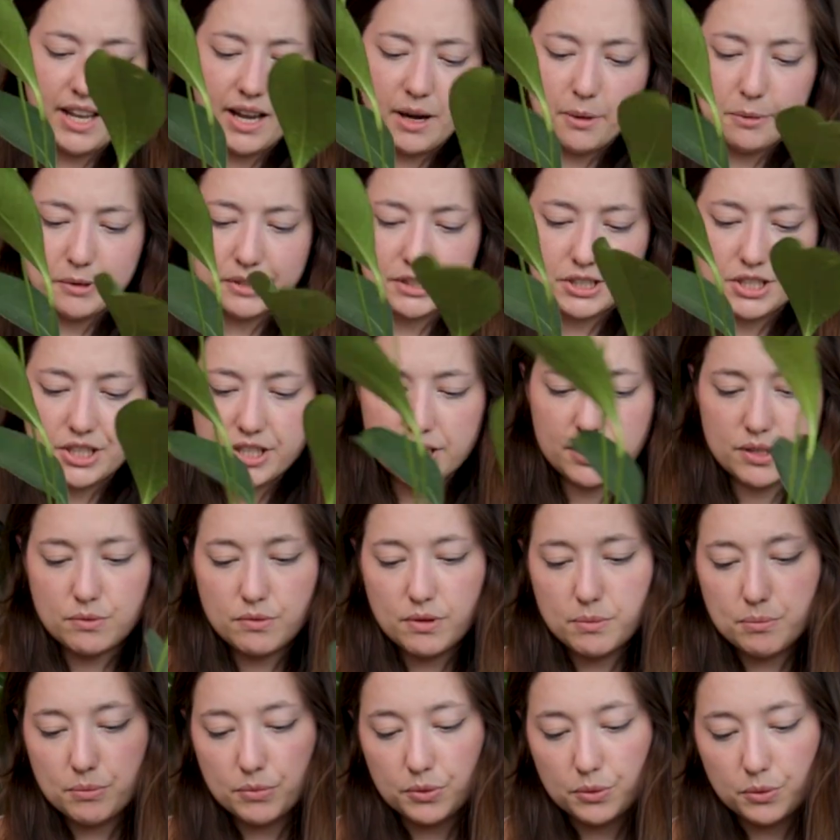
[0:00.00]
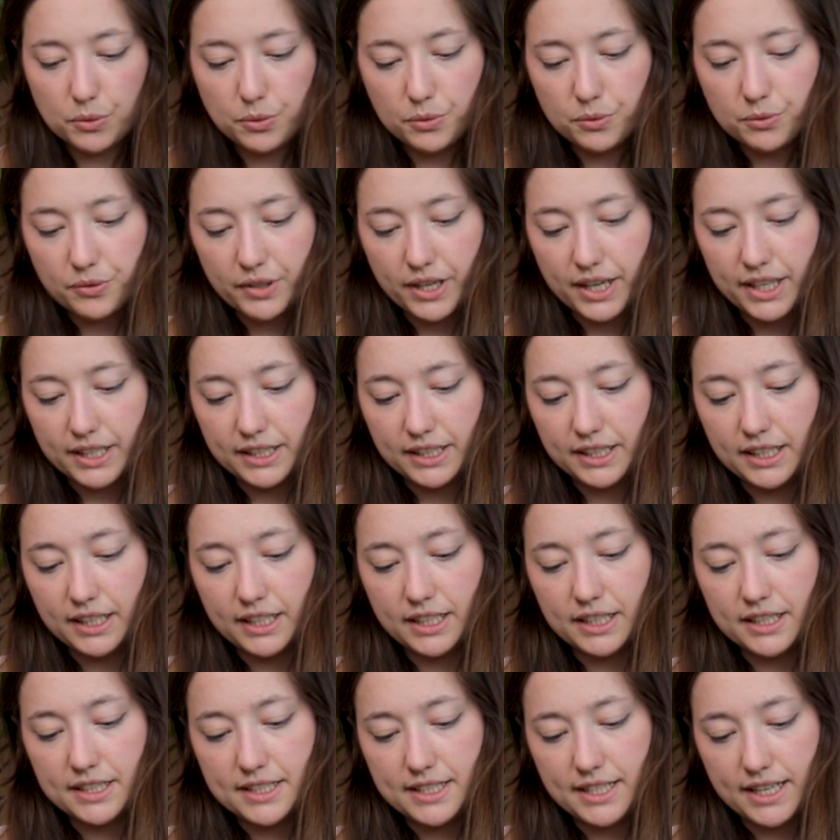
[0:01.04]
I will just remove
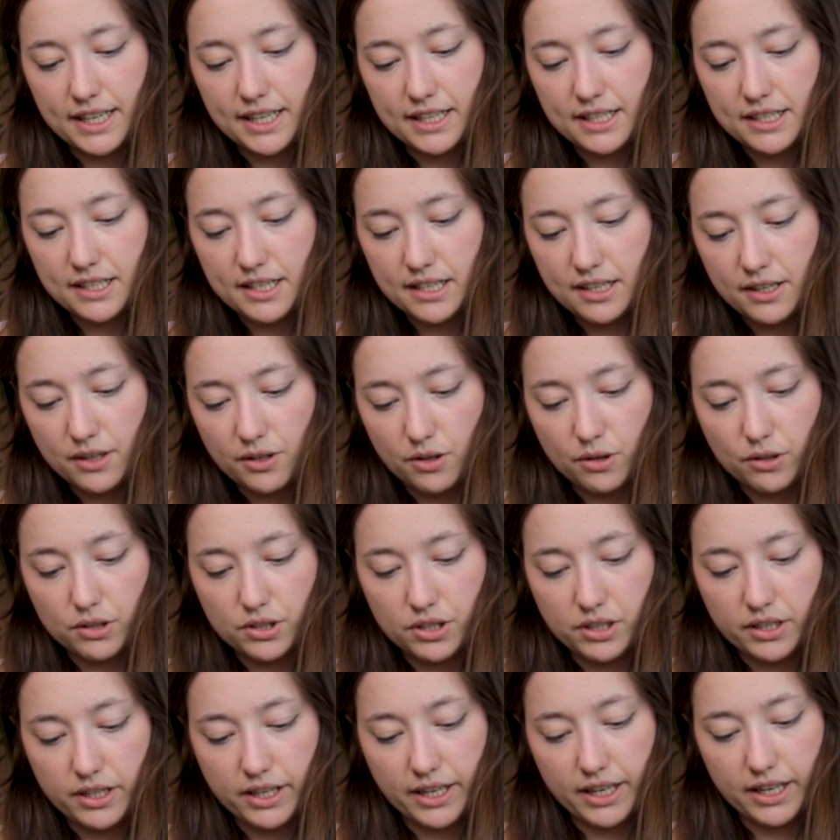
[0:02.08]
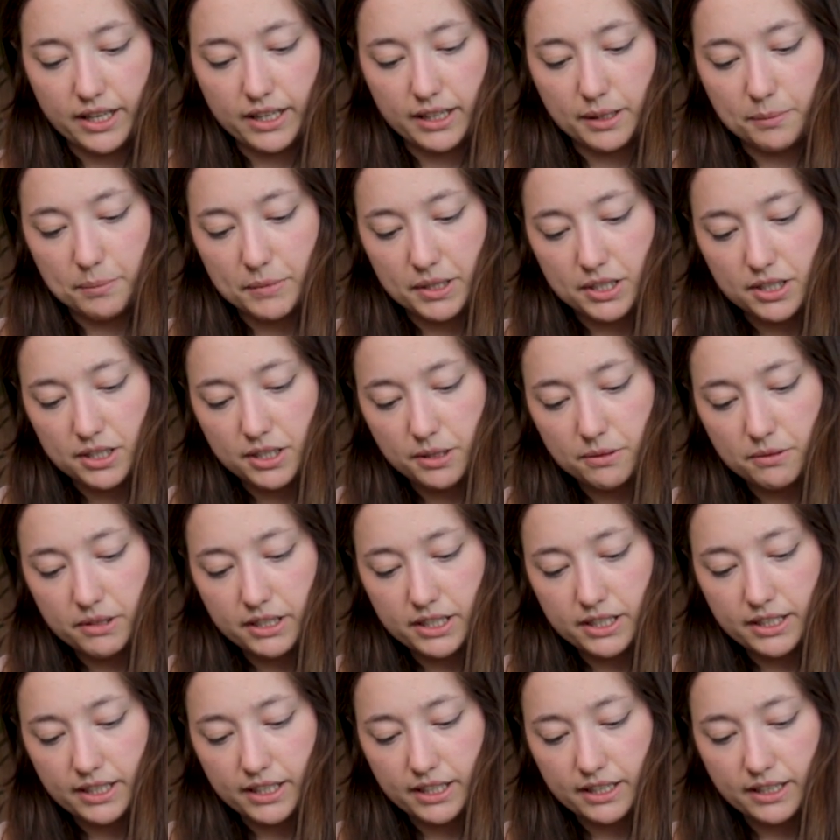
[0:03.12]
any dead organic
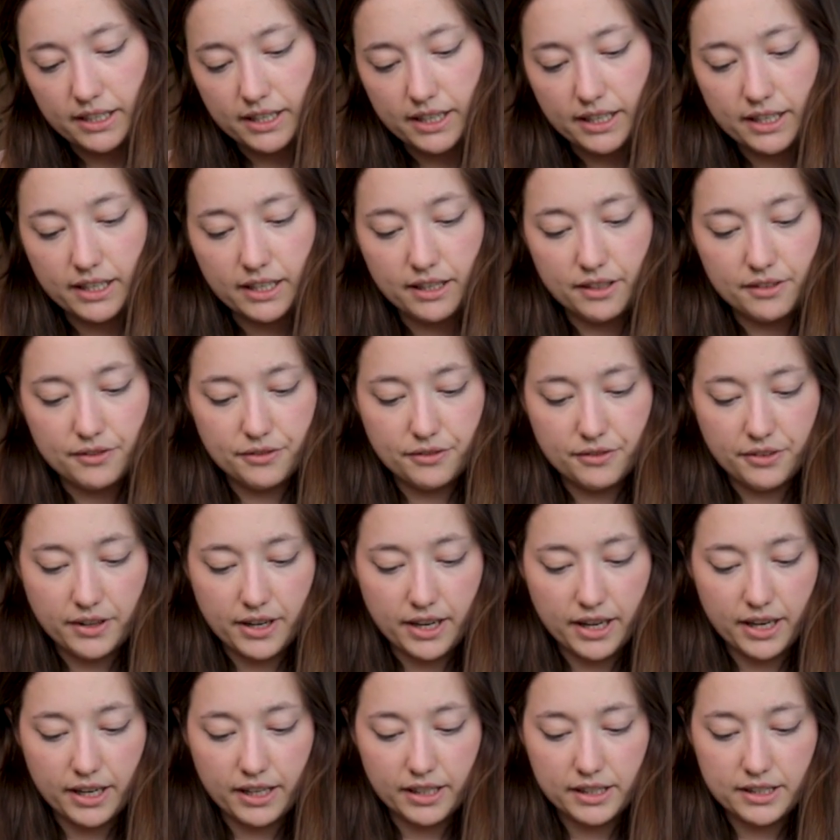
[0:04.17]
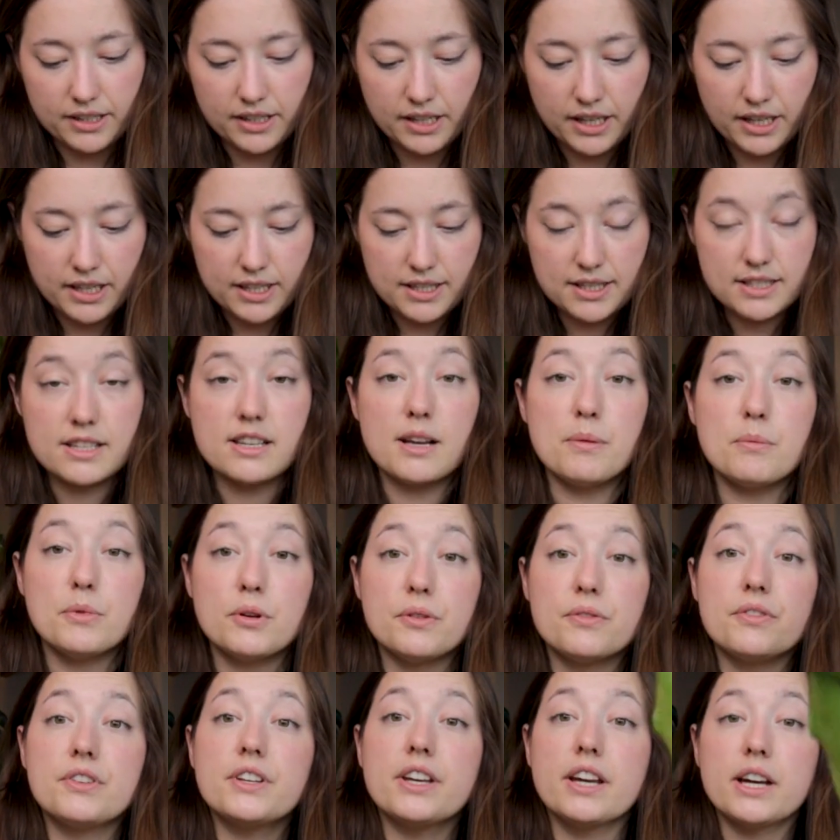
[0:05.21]
material that I can find. Some
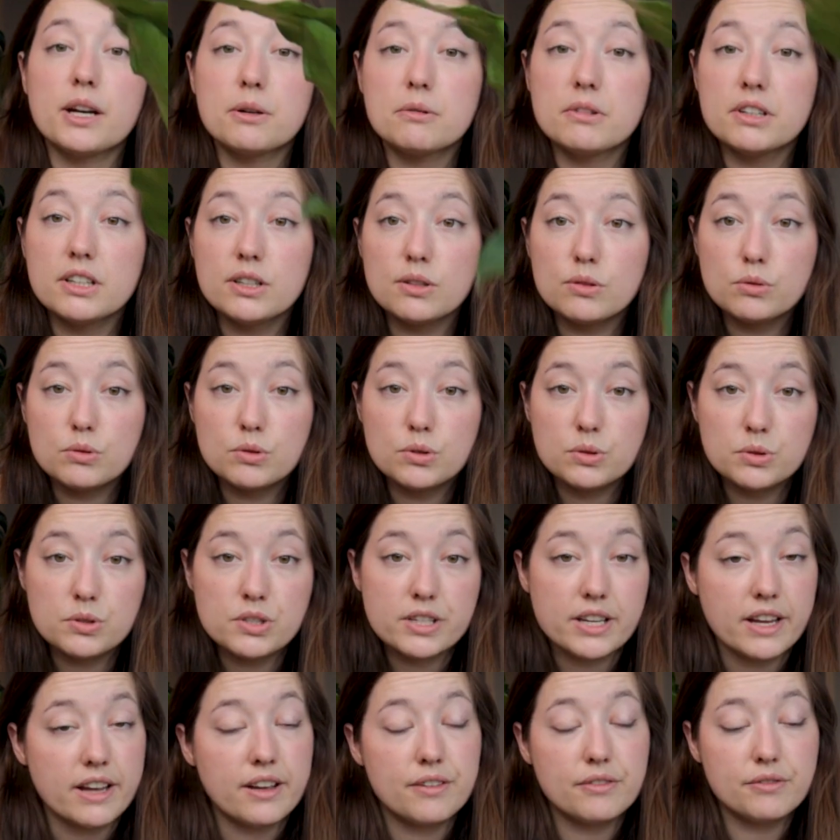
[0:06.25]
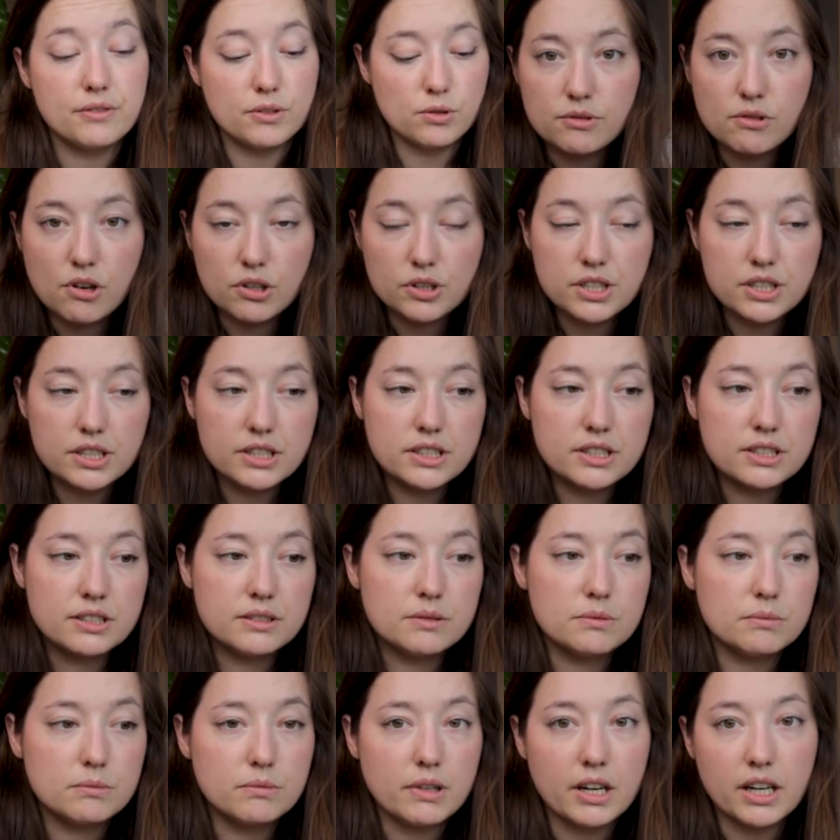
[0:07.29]
of the aerial roots have
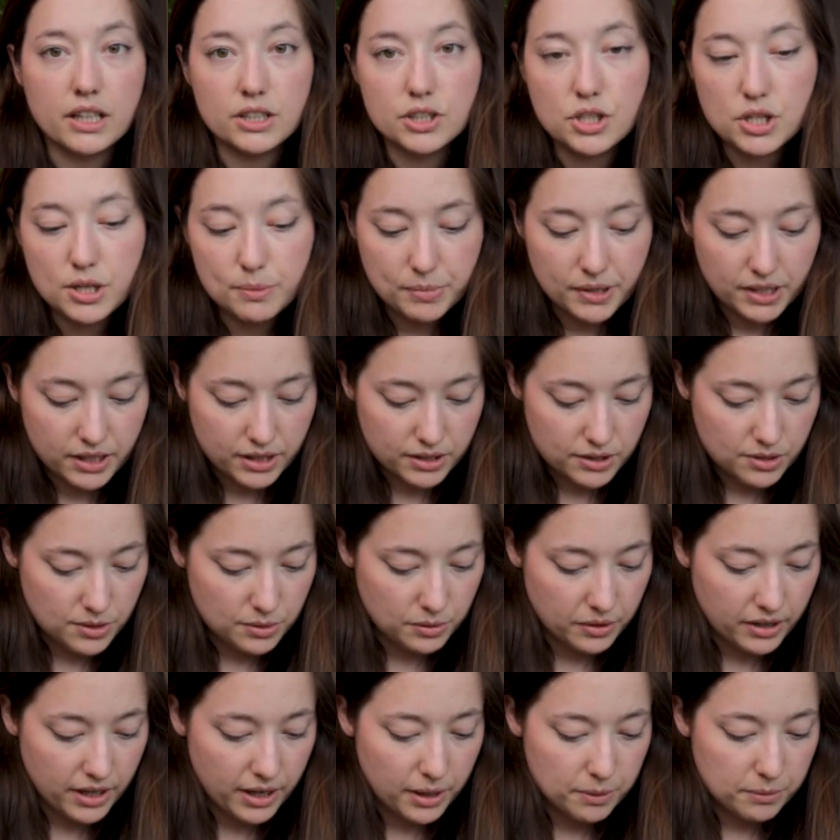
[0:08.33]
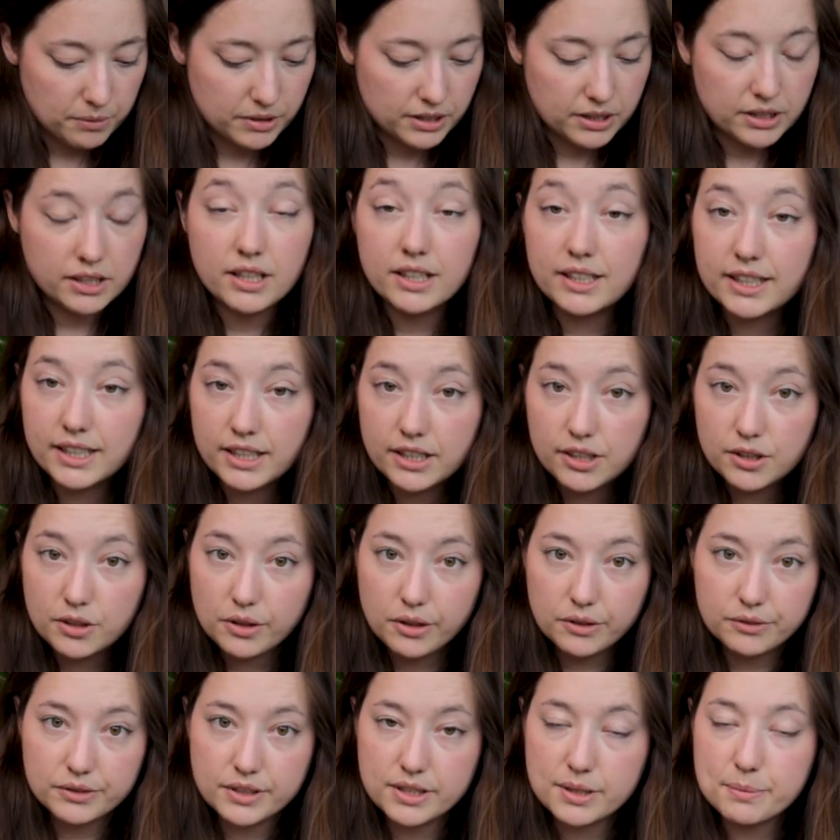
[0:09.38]
rotten while shipping, so I will clean it
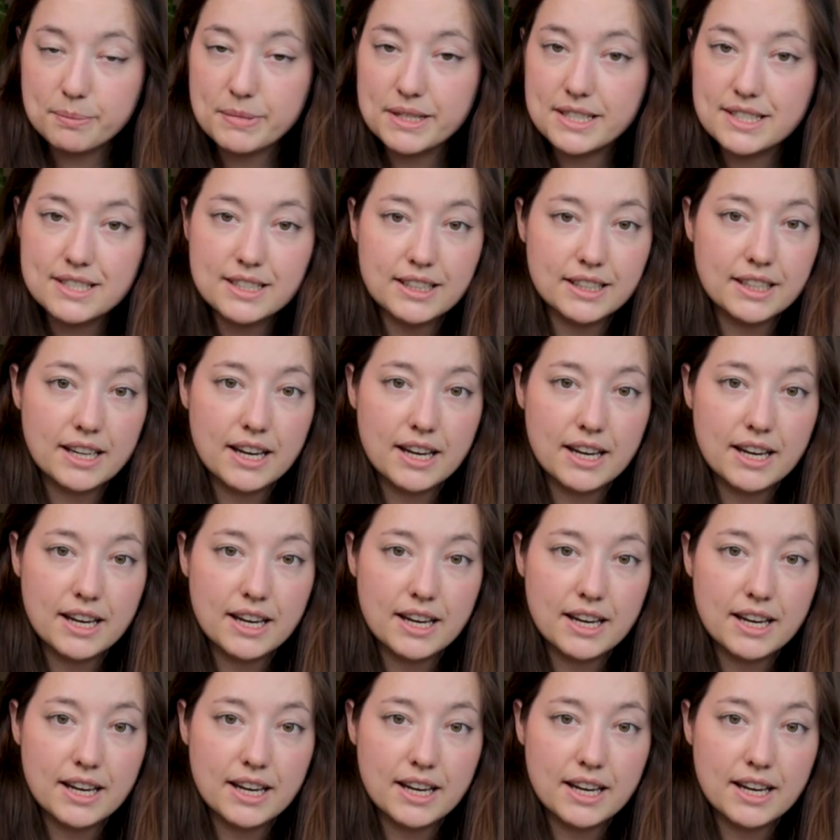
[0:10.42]
off as best I